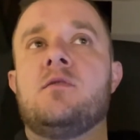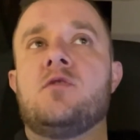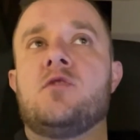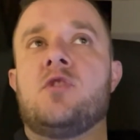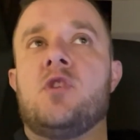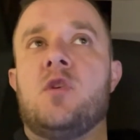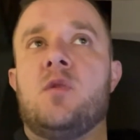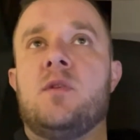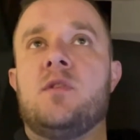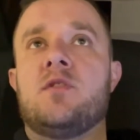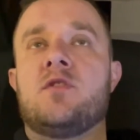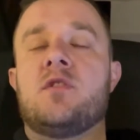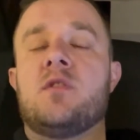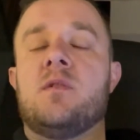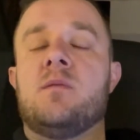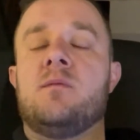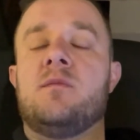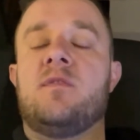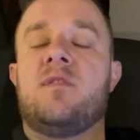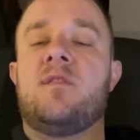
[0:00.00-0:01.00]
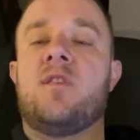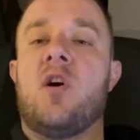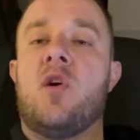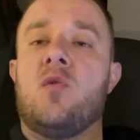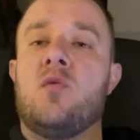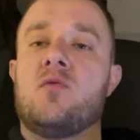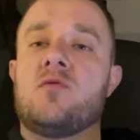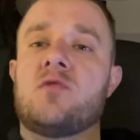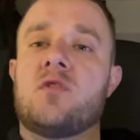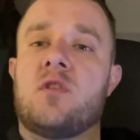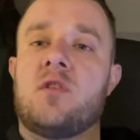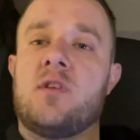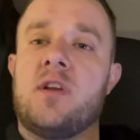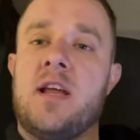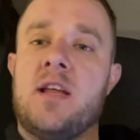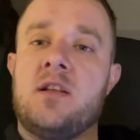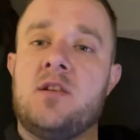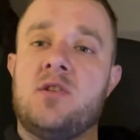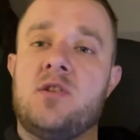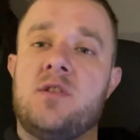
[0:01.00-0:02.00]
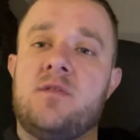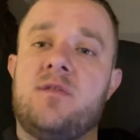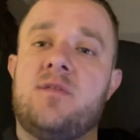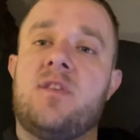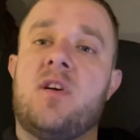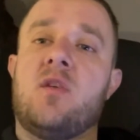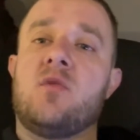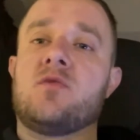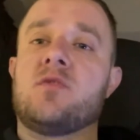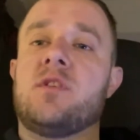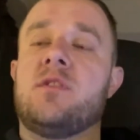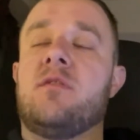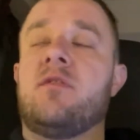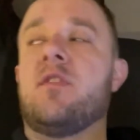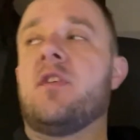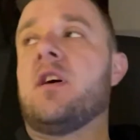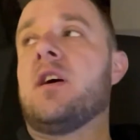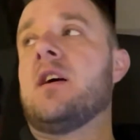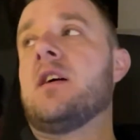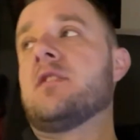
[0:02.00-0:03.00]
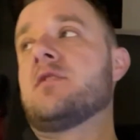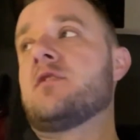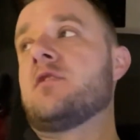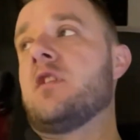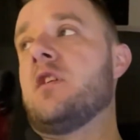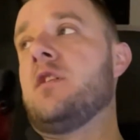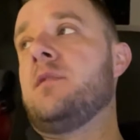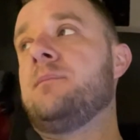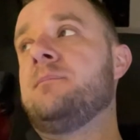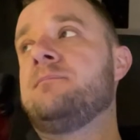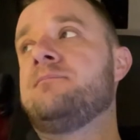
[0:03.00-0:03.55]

doing some faults on engine faults and everything like that so